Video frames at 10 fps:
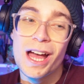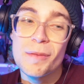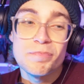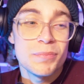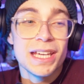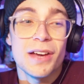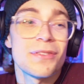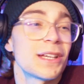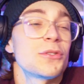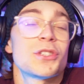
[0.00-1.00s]
But yeah,
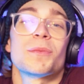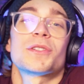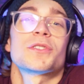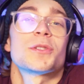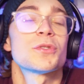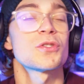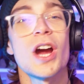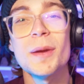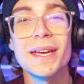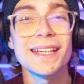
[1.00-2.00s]
thank you so much for
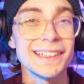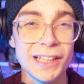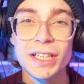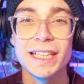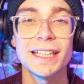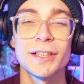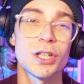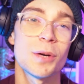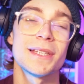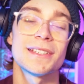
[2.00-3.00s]
subscribing and liking
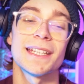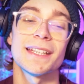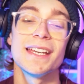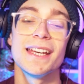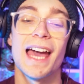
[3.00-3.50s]
and commenting.